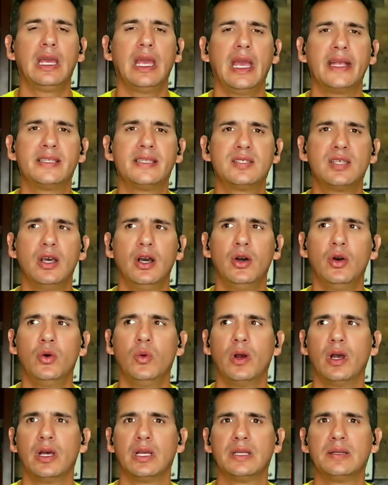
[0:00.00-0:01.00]
And
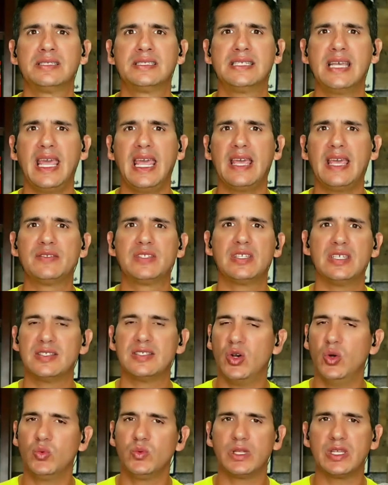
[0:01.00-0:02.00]
so saves
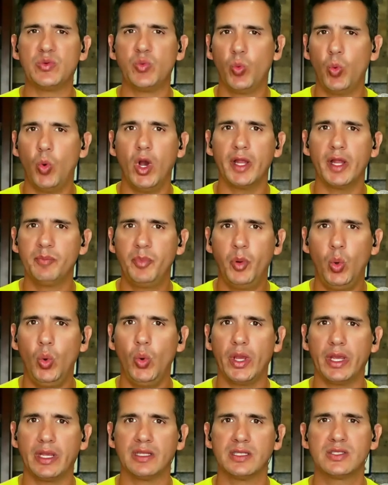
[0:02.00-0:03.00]
is only 1 point.